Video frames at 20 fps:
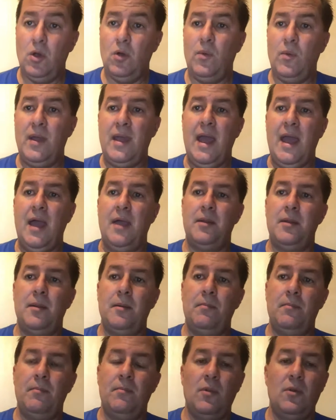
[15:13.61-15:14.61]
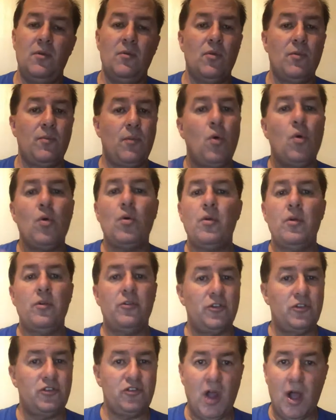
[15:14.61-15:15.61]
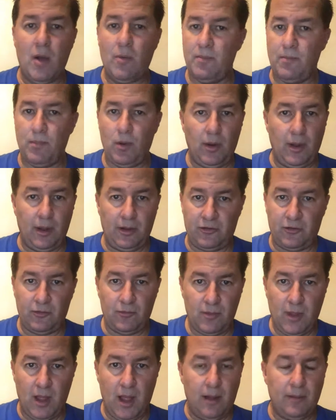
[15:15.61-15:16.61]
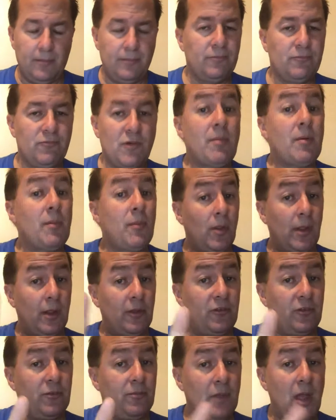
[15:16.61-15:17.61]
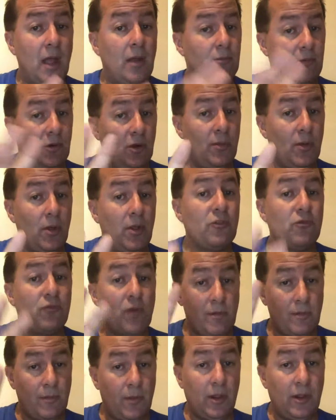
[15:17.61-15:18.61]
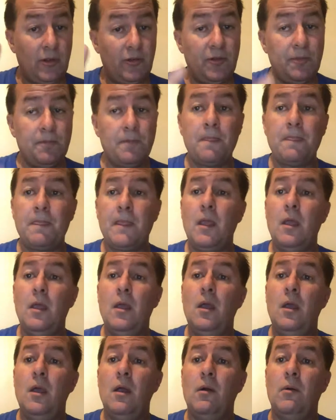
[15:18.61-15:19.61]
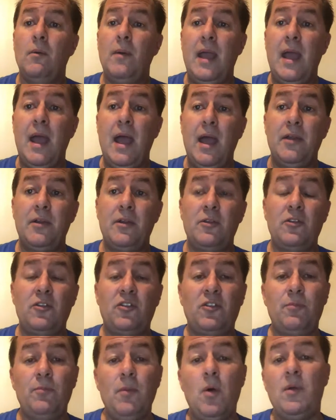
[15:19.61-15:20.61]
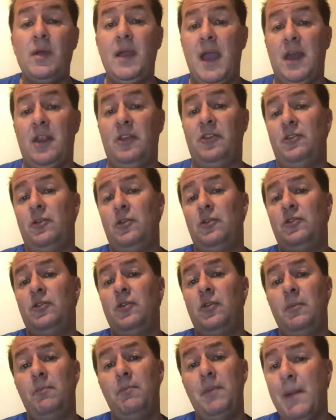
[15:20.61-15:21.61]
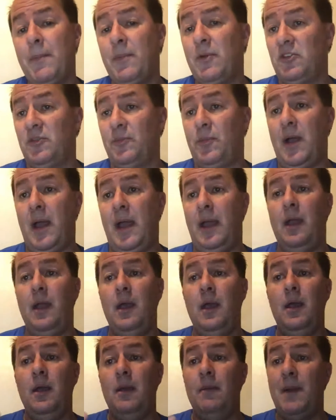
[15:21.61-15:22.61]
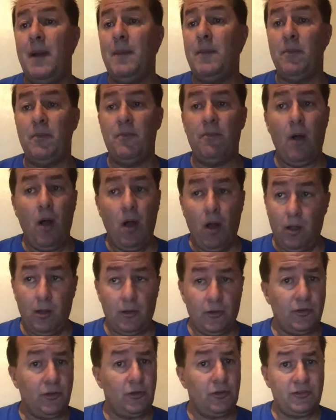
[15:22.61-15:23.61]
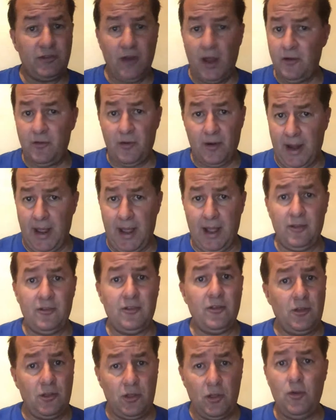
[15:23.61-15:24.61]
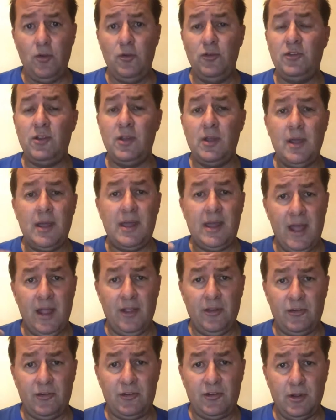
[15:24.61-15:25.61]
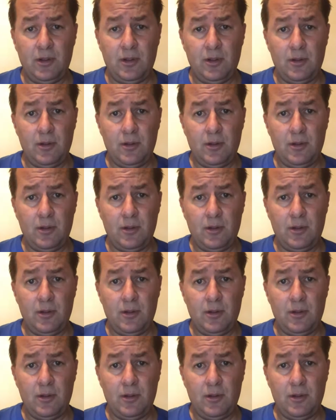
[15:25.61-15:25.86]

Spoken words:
We had reporters shot with bullets, rubber bullets, not real bullets, rubber bullets. We had smoke canisters, pepper spray, pepper balls, stun grenades used against